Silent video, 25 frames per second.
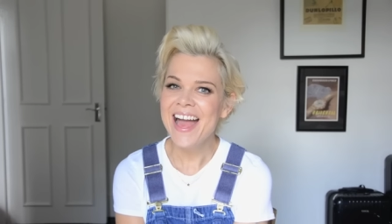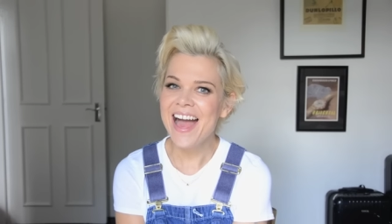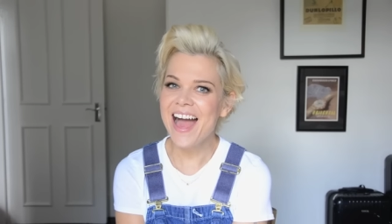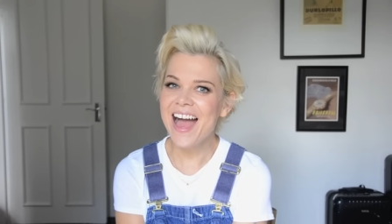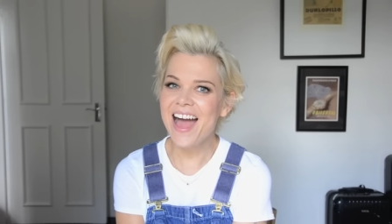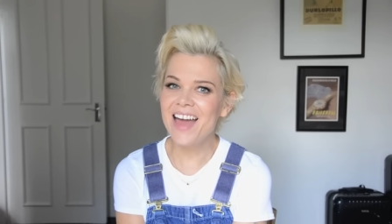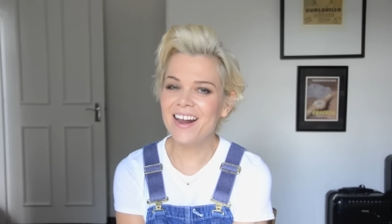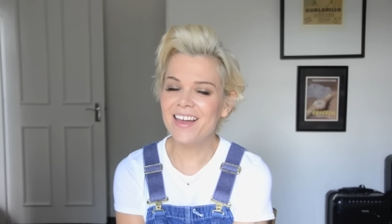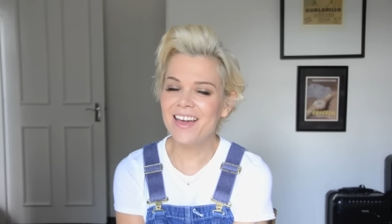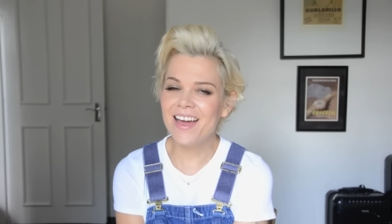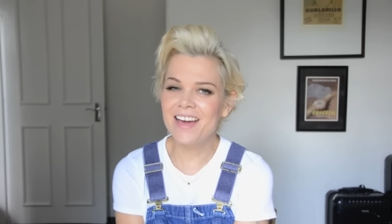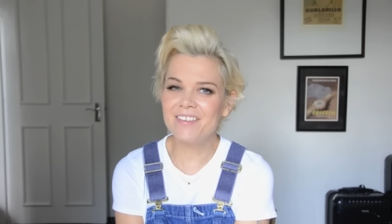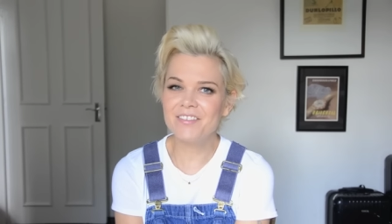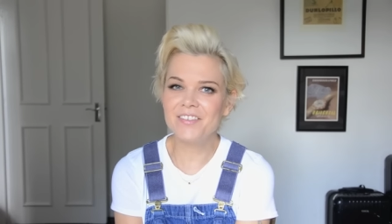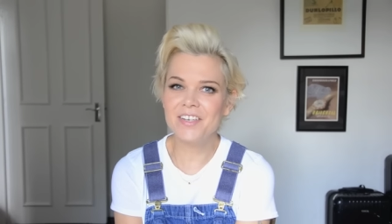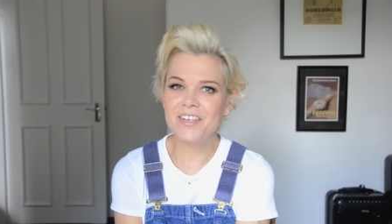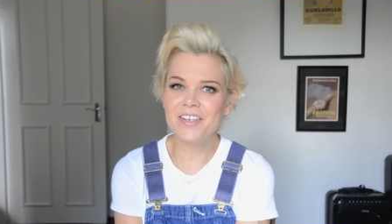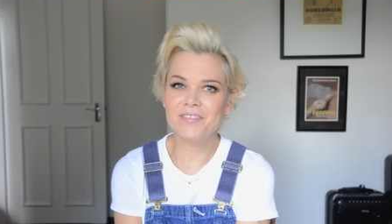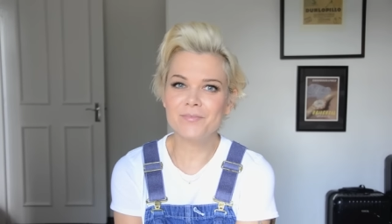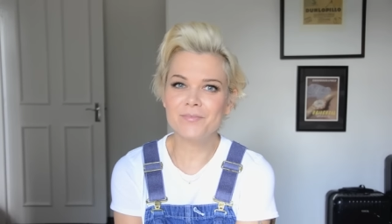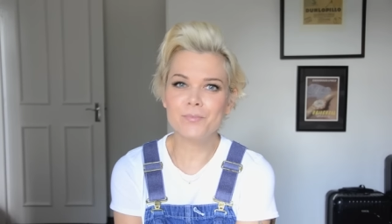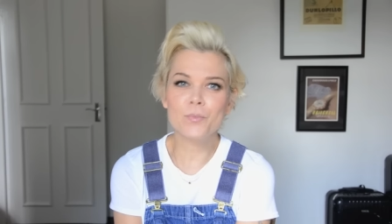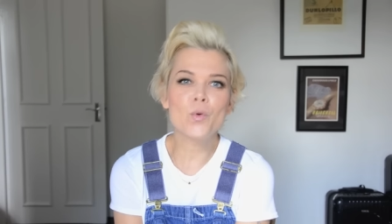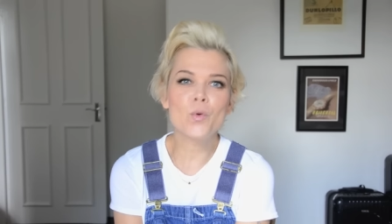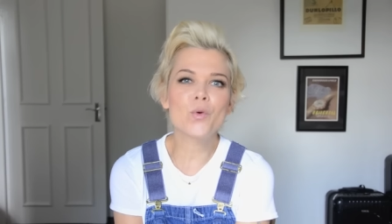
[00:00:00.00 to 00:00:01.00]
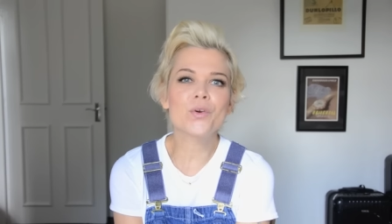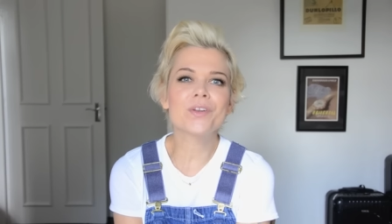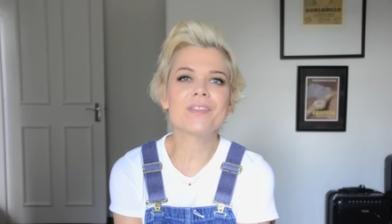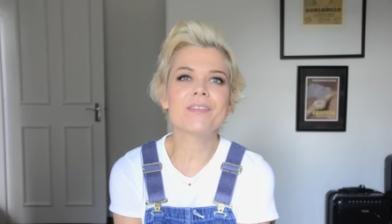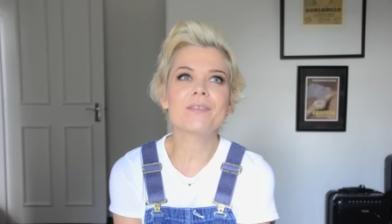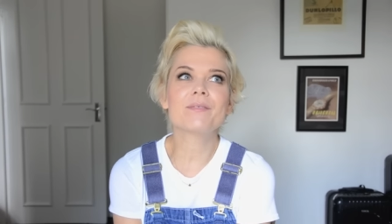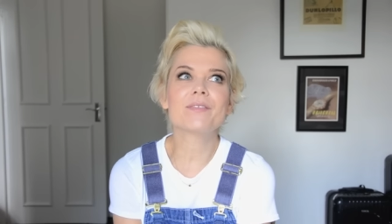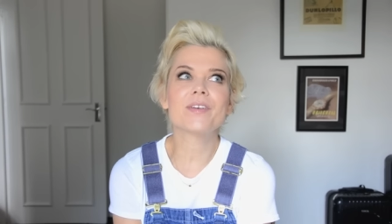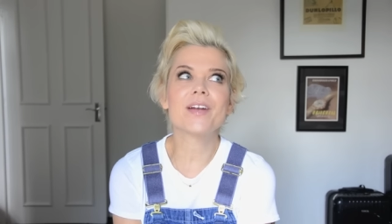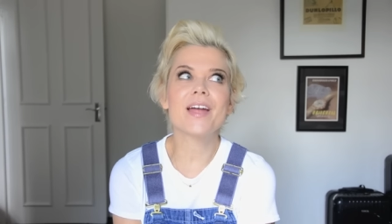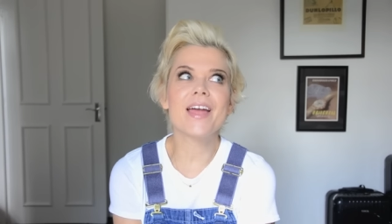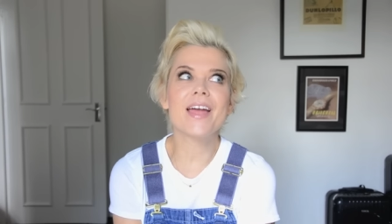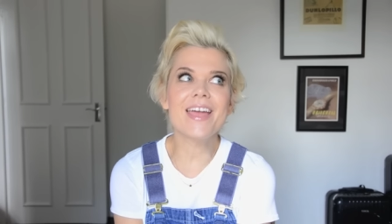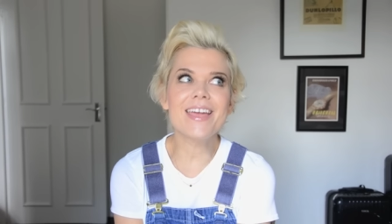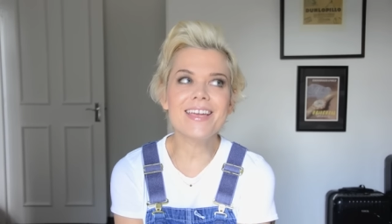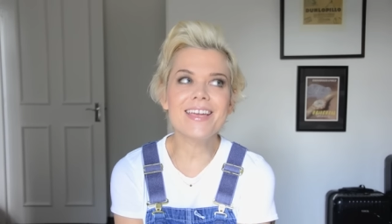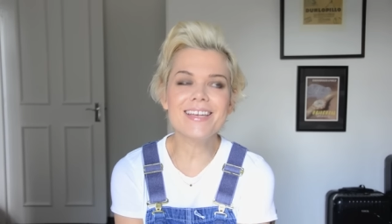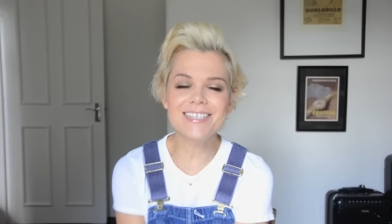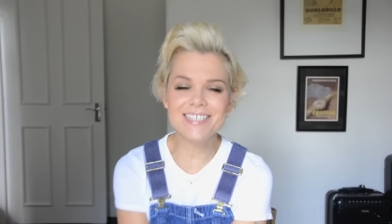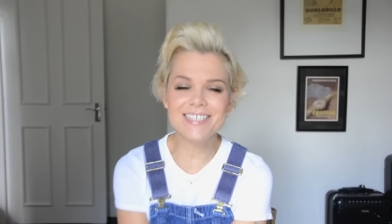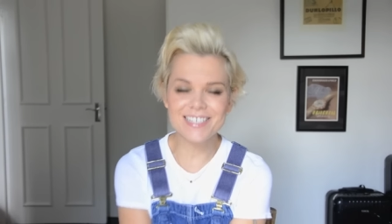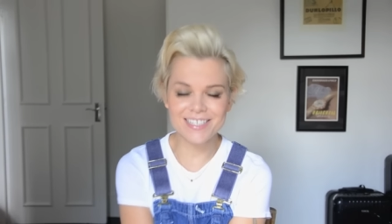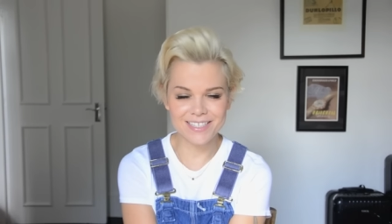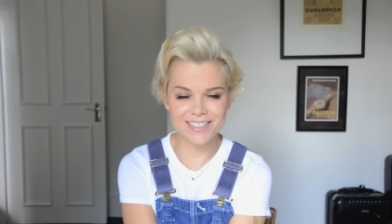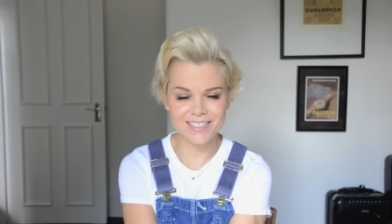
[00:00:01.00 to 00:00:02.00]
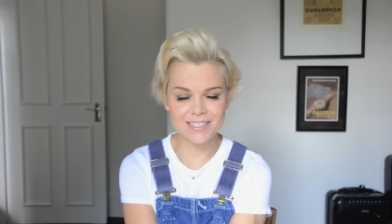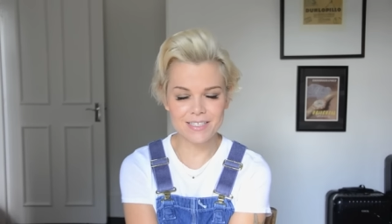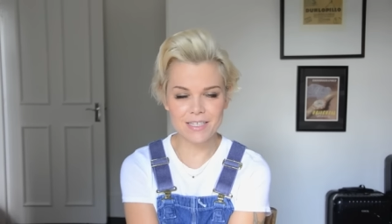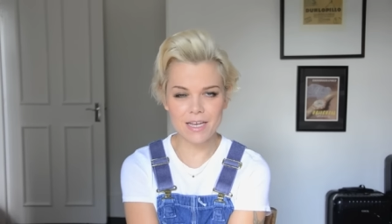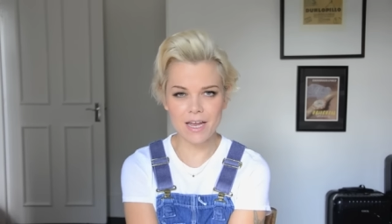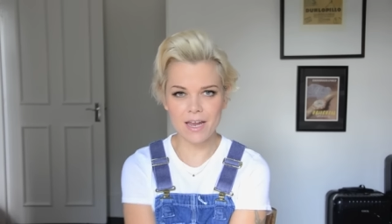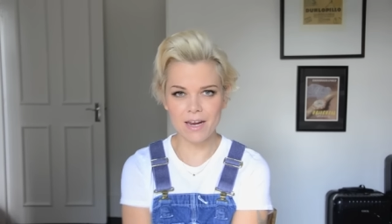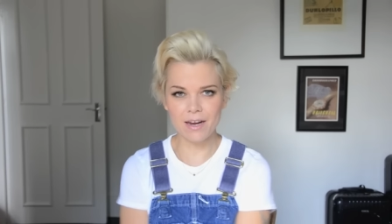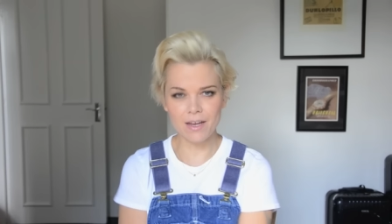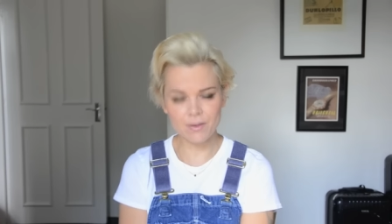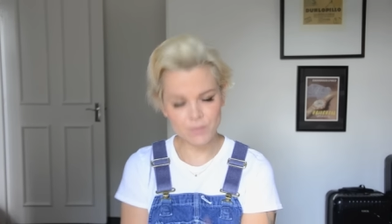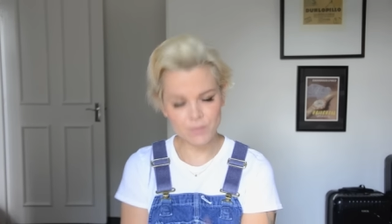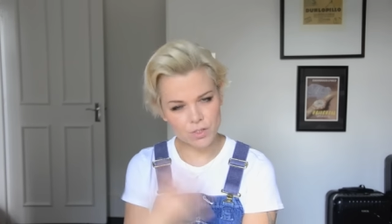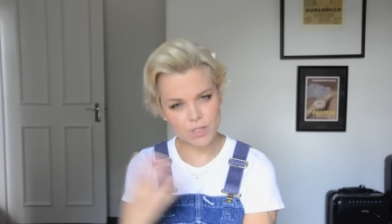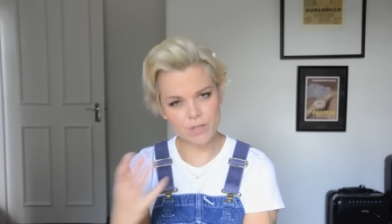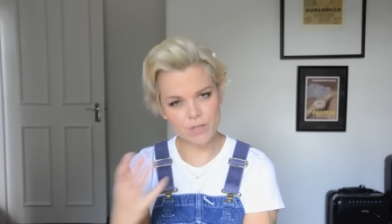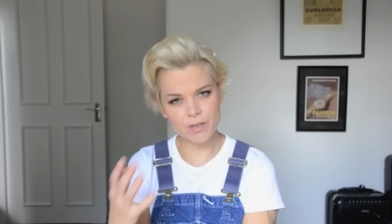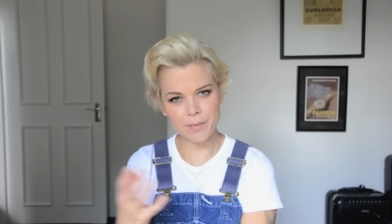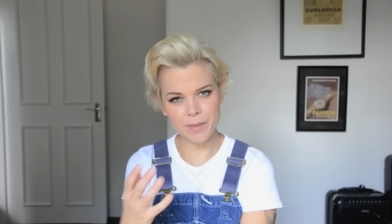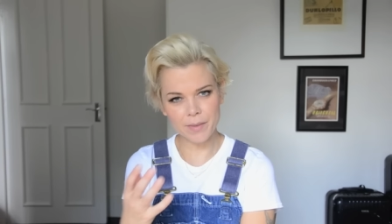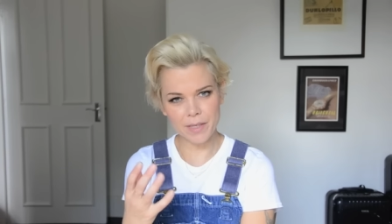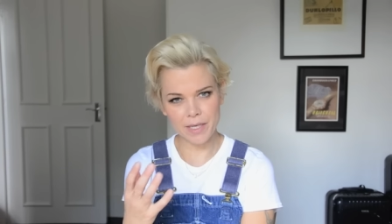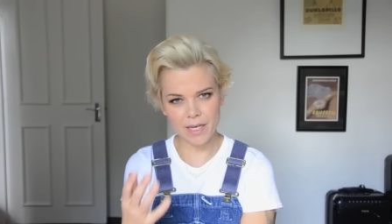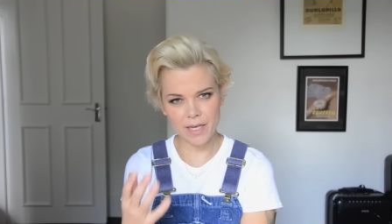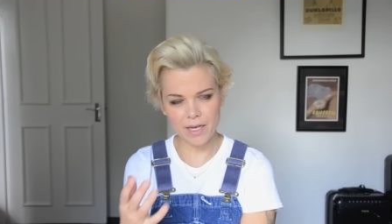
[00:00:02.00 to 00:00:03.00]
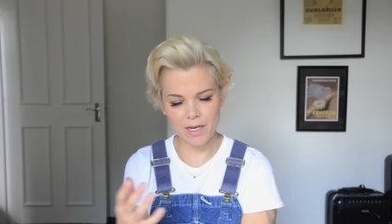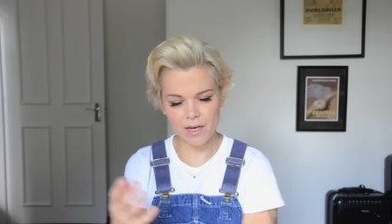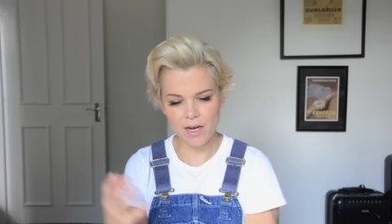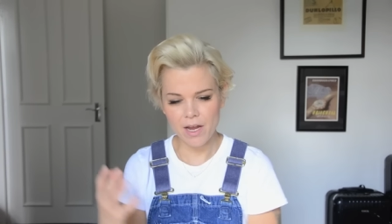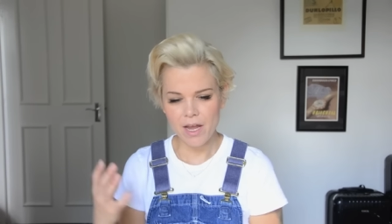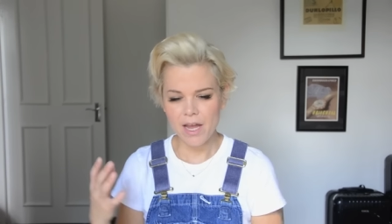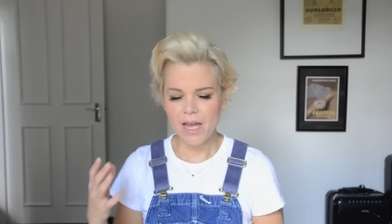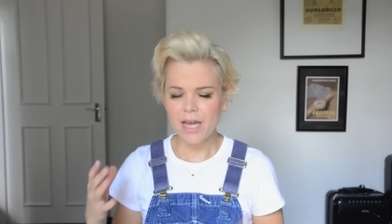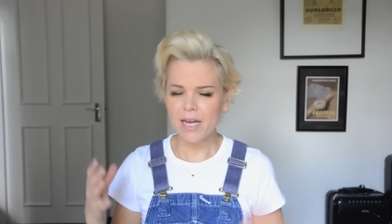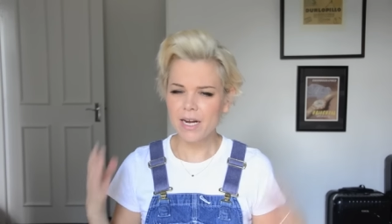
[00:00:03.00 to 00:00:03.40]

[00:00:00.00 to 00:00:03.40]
and I hadn't worn them for ages, and I was doing my hair,